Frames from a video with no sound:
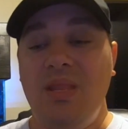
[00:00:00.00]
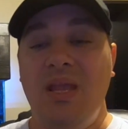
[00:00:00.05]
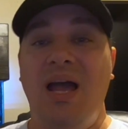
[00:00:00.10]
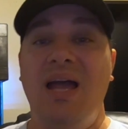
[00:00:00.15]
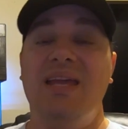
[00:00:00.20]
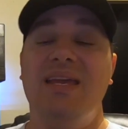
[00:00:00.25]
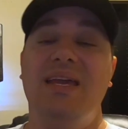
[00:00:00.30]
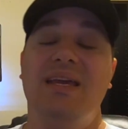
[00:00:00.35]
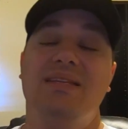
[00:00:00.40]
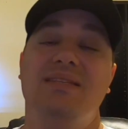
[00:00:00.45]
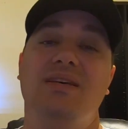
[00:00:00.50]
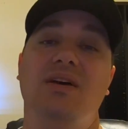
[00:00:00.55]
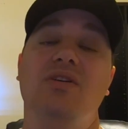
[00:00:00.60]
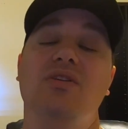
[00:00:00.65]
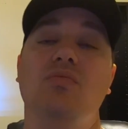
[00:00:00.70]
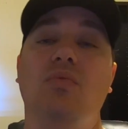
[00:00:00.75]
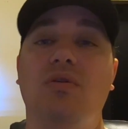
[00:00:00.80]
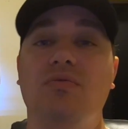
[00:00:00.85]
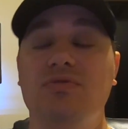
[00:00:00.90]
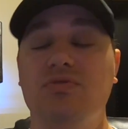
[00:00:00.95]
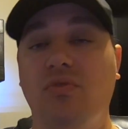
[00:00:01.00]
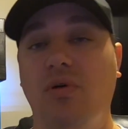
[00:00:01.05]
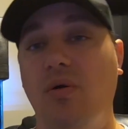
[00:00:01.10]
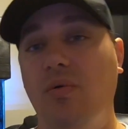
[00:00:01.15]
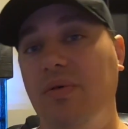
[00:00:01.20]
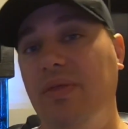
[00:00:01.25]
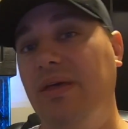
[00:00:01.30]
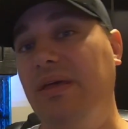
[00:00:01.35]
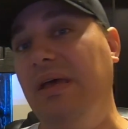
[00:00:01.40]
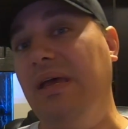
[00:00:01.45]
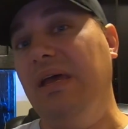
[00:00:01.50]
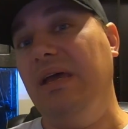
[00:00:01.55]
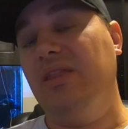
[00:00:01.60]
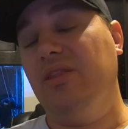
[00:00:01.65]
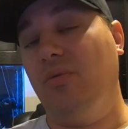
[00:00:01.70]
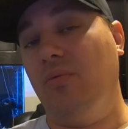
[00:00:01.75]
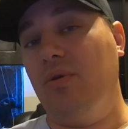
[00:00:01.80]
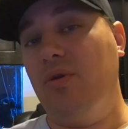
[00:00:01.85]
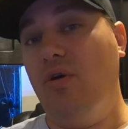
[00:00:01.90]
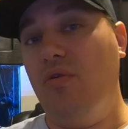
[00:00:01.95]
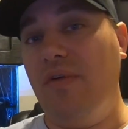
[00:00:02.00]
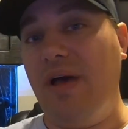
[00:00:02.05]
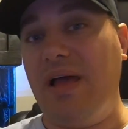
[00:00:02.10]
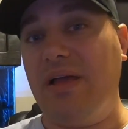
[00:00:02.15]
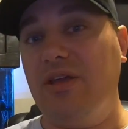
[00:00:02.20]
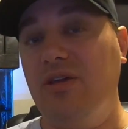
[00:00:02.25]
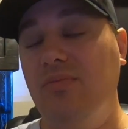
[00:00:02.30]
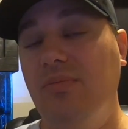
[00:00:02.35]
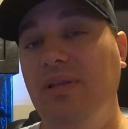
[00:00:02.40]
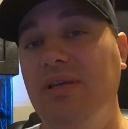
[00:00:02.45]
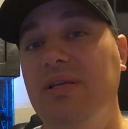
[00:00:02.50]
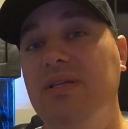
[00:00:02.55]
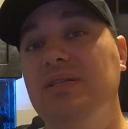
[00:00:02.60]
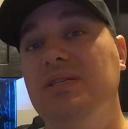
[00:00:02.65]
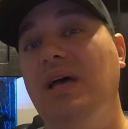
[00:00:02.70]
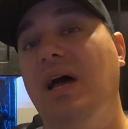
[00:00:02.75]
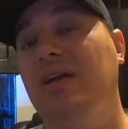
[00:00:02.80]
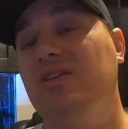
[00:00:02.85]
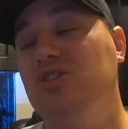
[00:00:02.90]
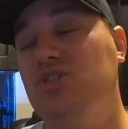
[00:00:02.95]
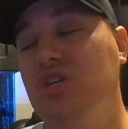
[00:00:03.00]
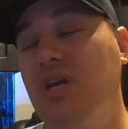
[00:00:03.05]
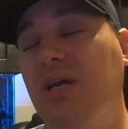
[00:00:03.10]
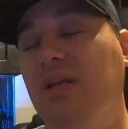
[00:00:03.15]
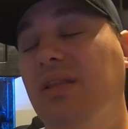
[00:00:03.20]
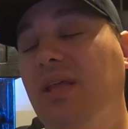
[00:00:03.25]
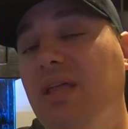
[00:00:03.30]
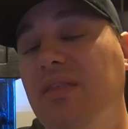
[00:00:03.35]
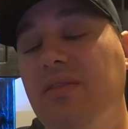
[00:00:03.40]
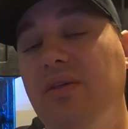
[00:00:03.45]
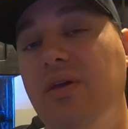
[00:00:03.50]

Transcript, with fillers: I can't tell you what was wrong with it. There were no vacuum leaks. I checked that